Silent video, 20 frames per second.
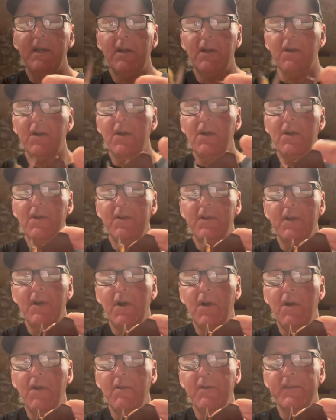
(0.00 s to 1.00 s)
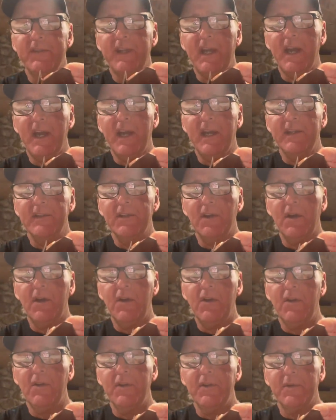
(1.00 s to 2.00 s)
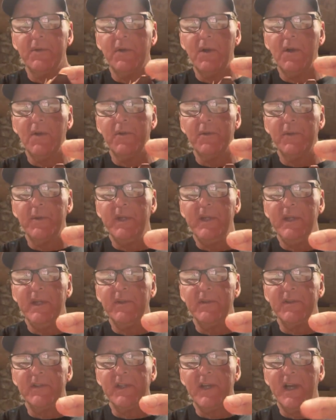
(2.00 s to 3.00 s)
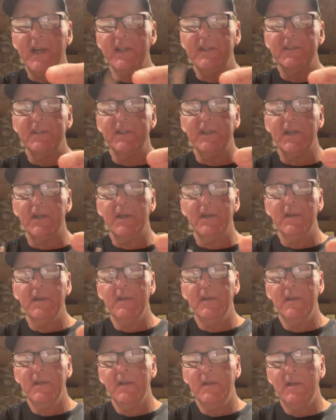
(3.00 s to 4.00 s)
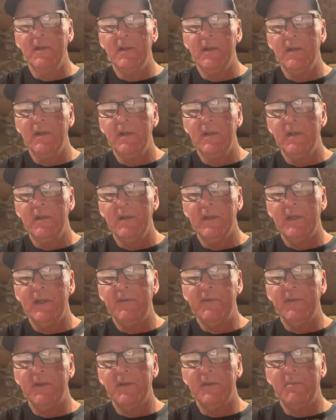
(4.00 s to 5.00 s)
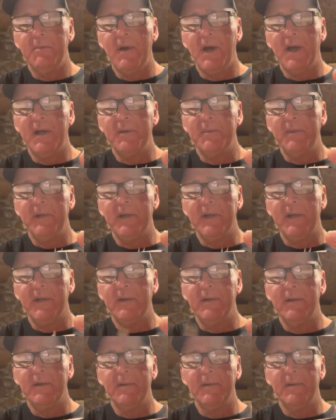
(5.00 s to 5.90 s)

on all sides, all three other sides there, even on the bottom here.